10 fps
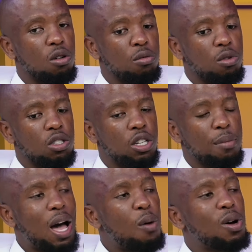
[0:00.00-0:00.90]

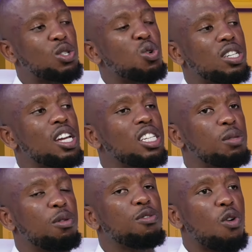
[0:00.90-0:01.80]
Jeremiah was ordained
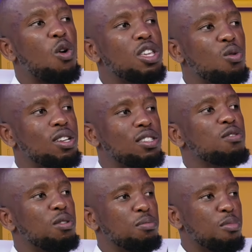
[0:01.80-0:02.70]
before he was
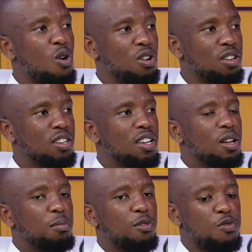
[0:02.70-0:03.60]
even born,
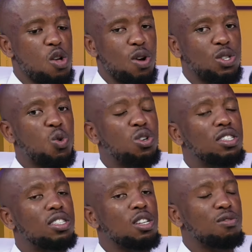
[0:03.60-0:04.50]
mm. before he was
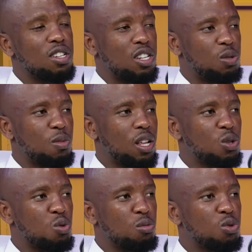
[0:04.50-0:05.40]
conceived in his mother's
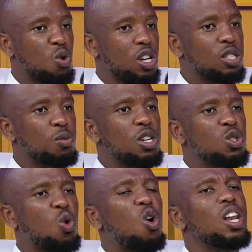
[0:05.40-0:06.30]
womb. So his, his
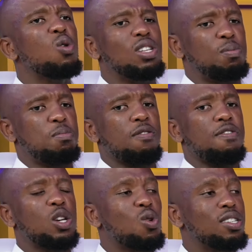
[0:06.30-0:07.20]
calling was
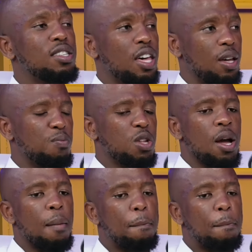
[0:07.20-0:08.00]
perfect, was there. Mm.